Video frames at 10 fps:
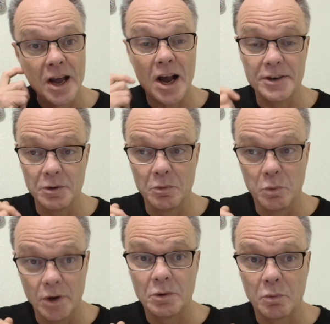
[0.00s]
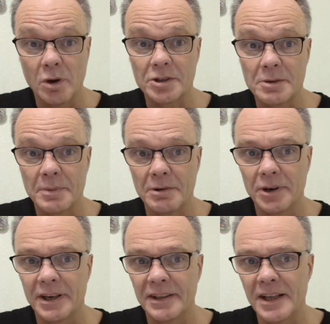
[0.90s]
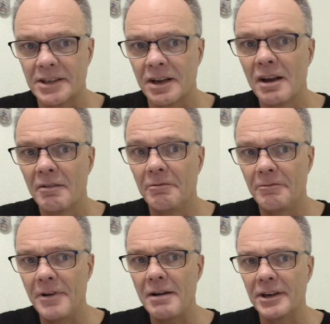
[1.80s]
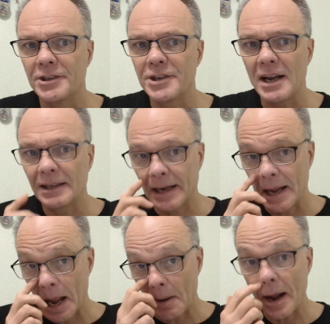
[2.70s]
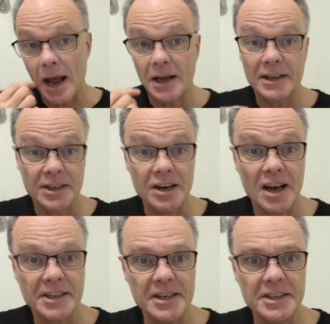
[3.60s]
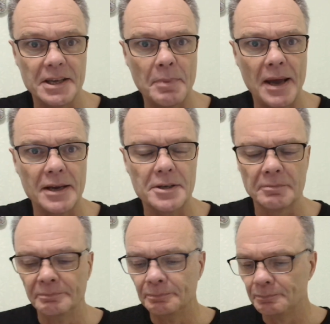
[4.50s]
and you would want to be running this very gently at a nice easy pace,